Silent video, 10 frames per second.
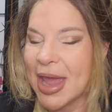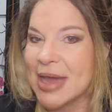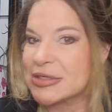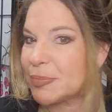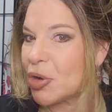
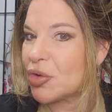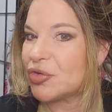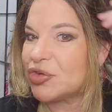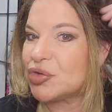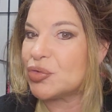as
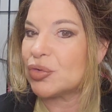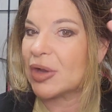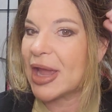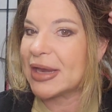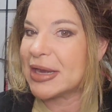opposed to
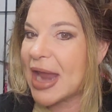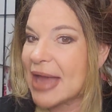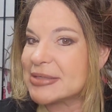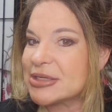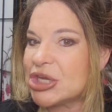like
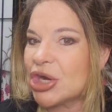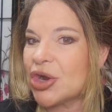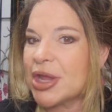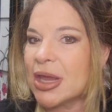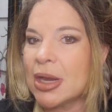not
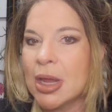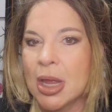securing it.